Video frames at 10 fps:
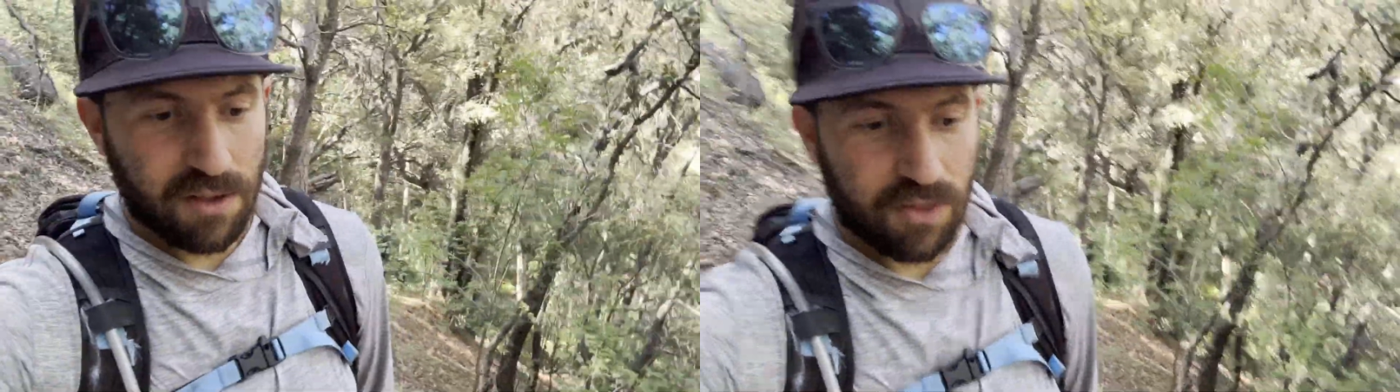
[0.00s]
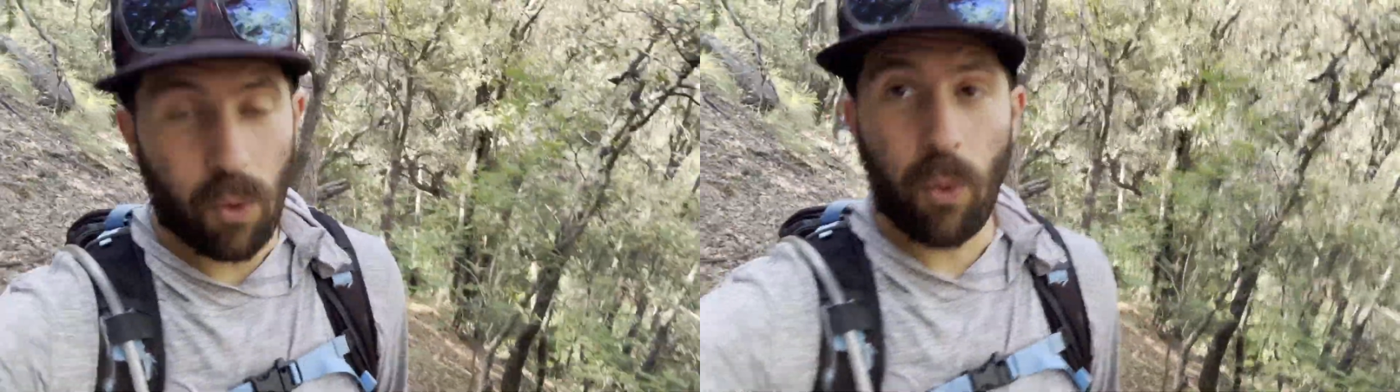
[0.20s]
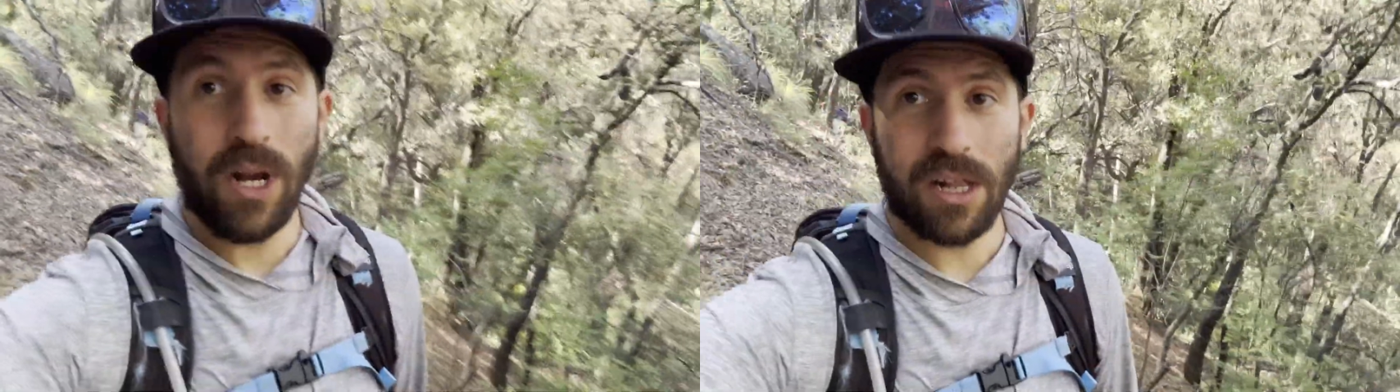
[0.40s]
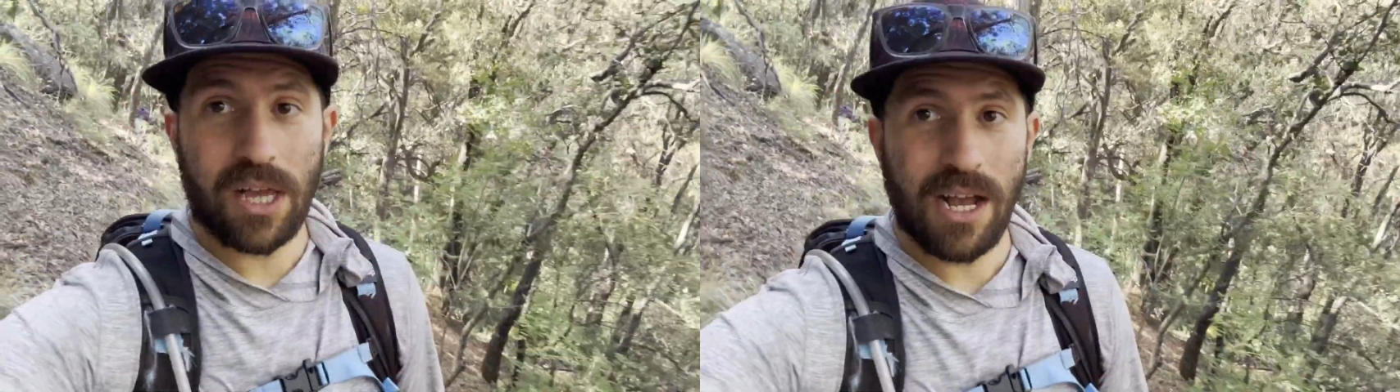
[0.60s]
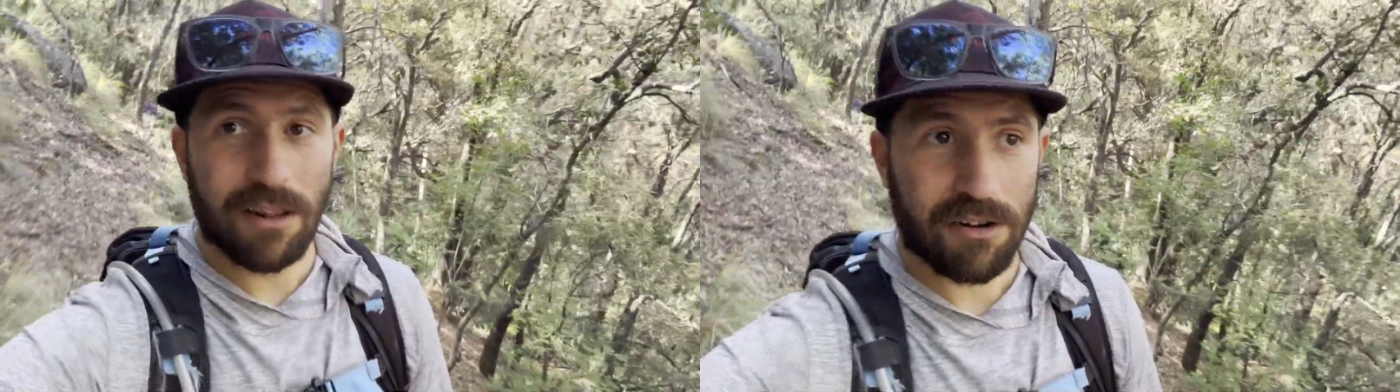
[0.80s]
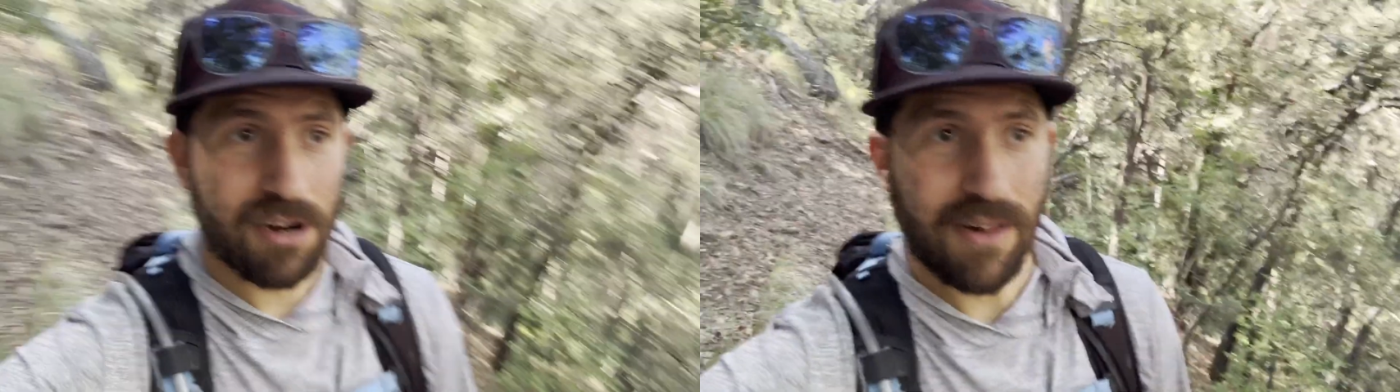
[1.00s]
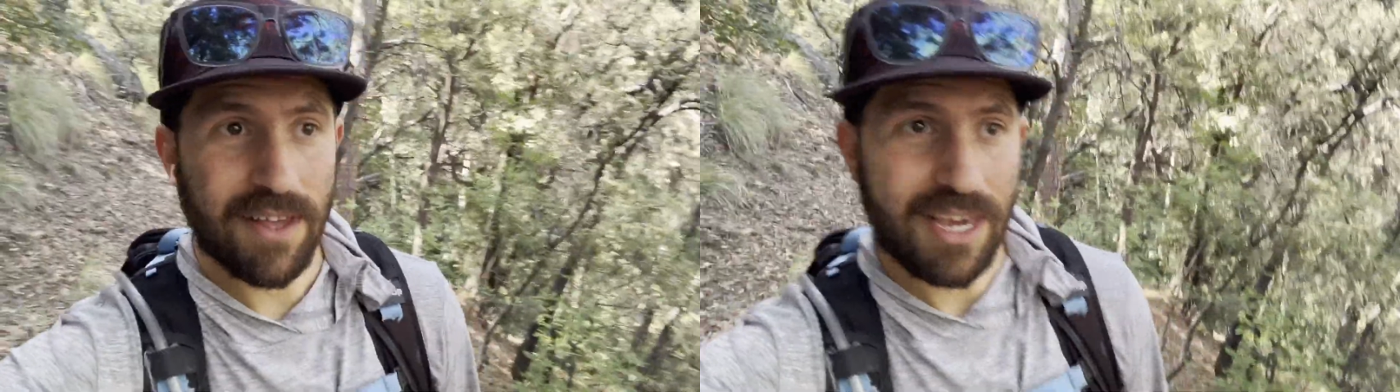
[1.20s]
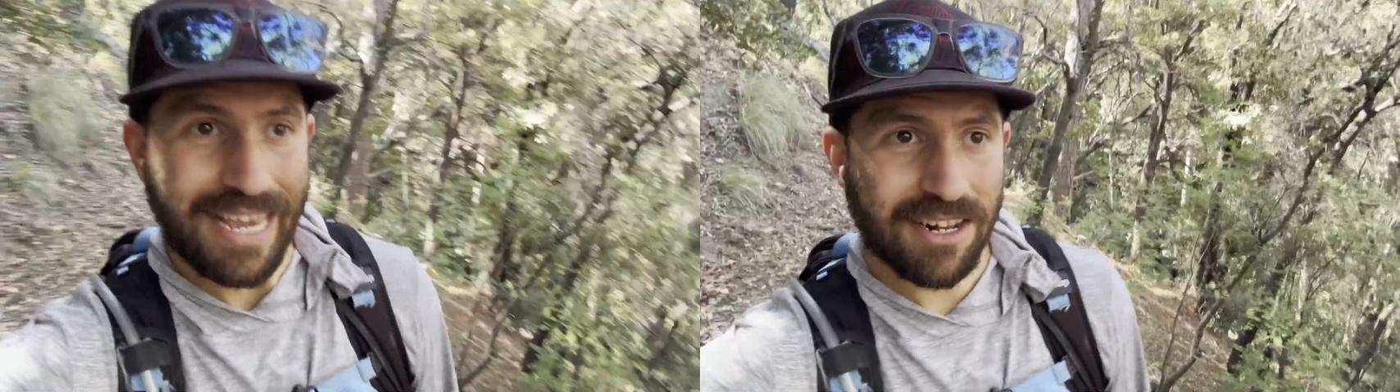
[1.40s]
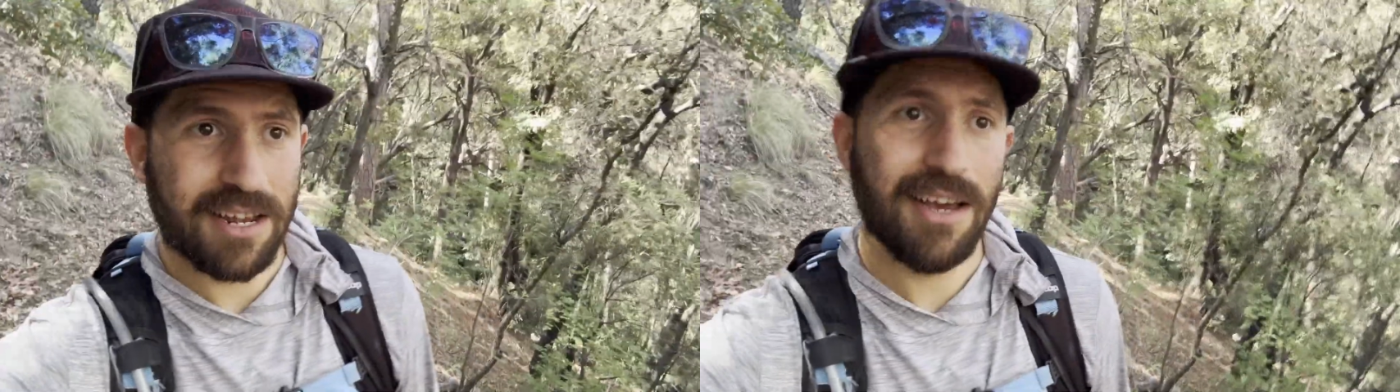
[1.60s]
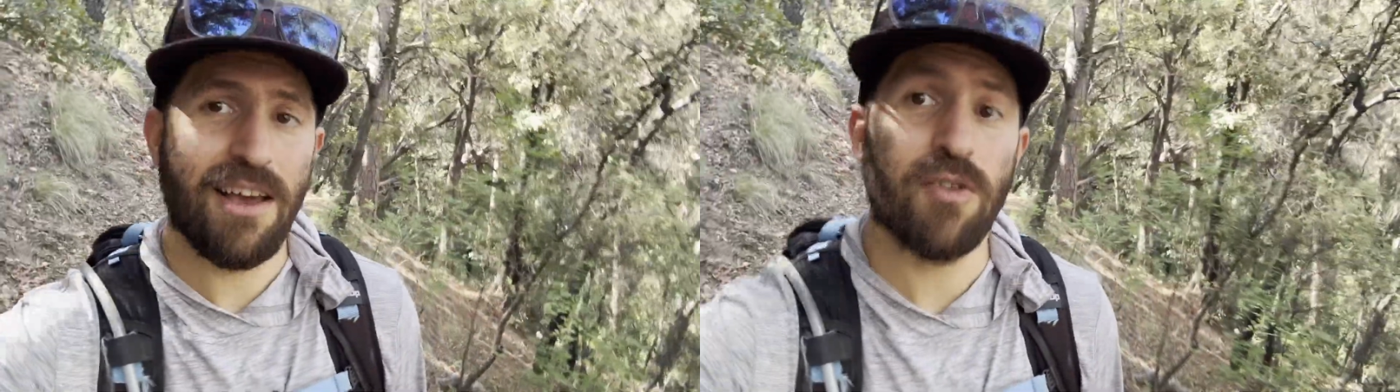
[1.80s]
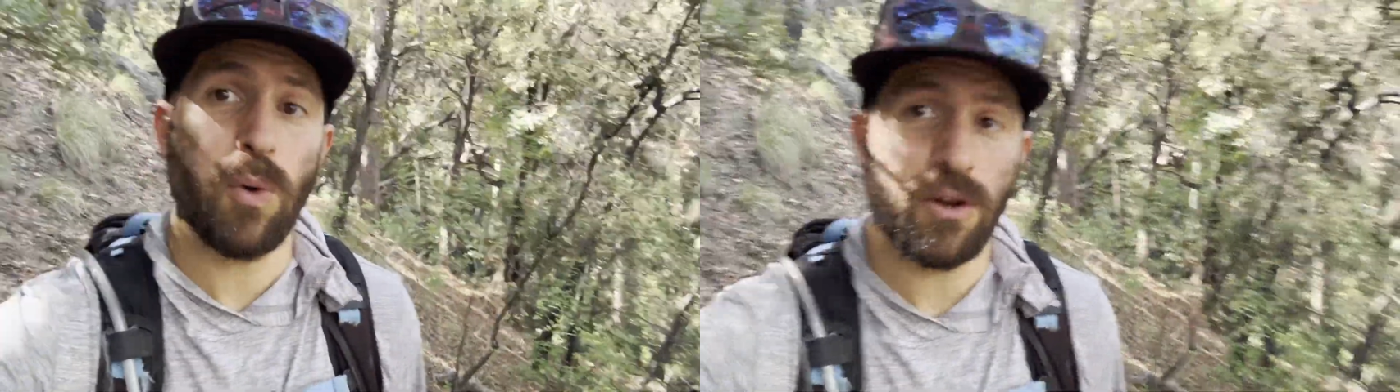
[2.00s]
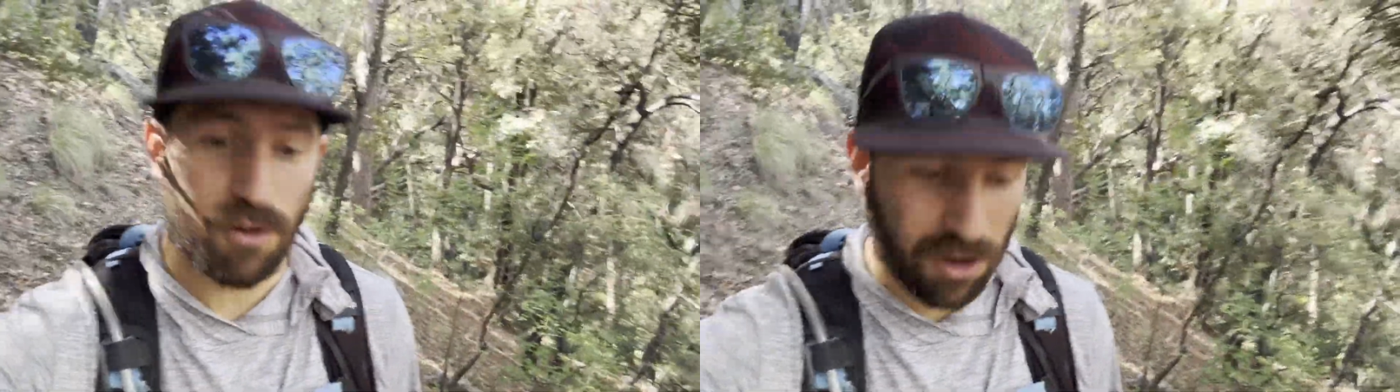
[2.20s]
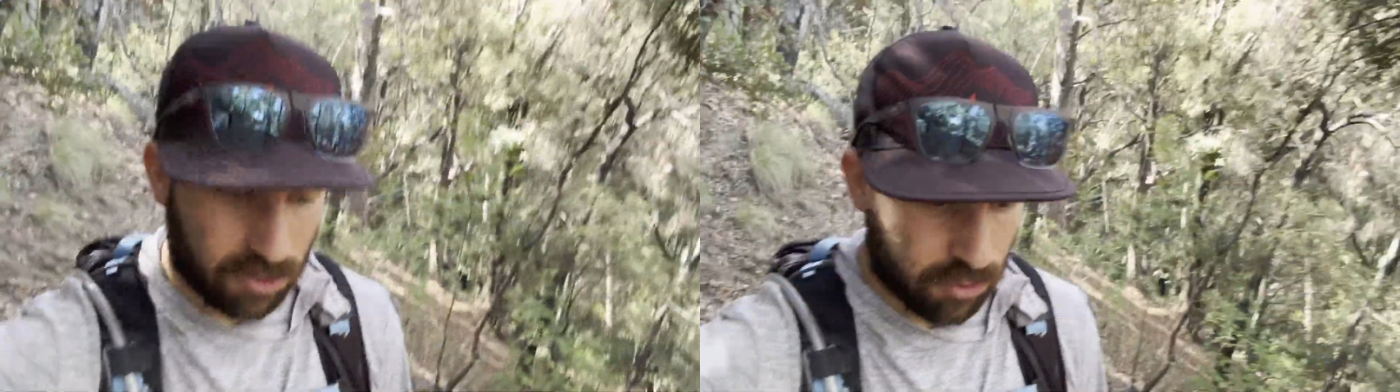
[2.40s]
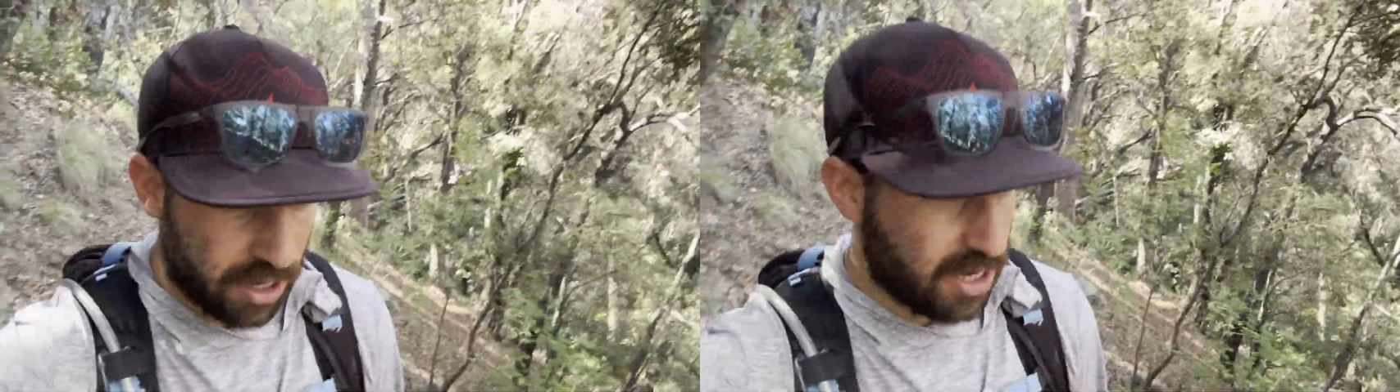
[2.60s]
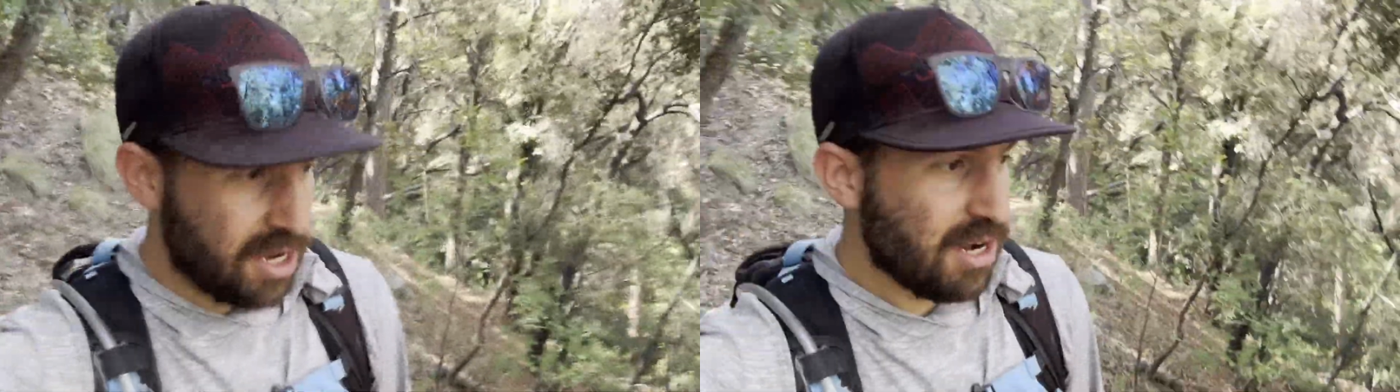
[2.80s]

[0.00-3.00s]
The real killer in the heat is when your heart rate